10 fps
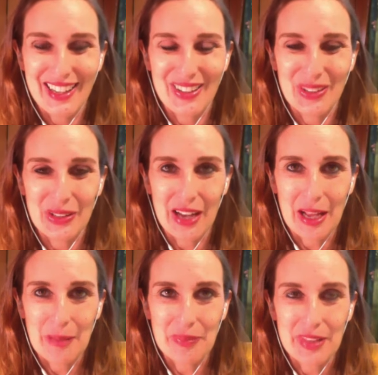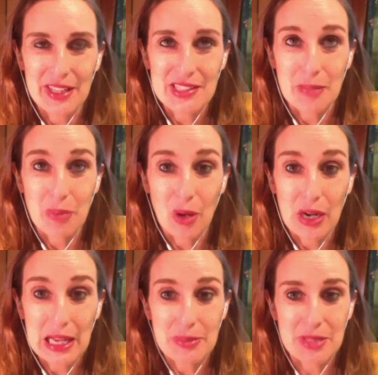or um, things like
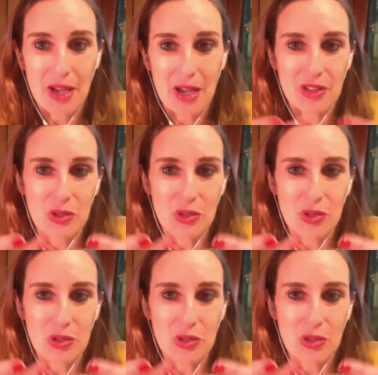prolapse of pelvic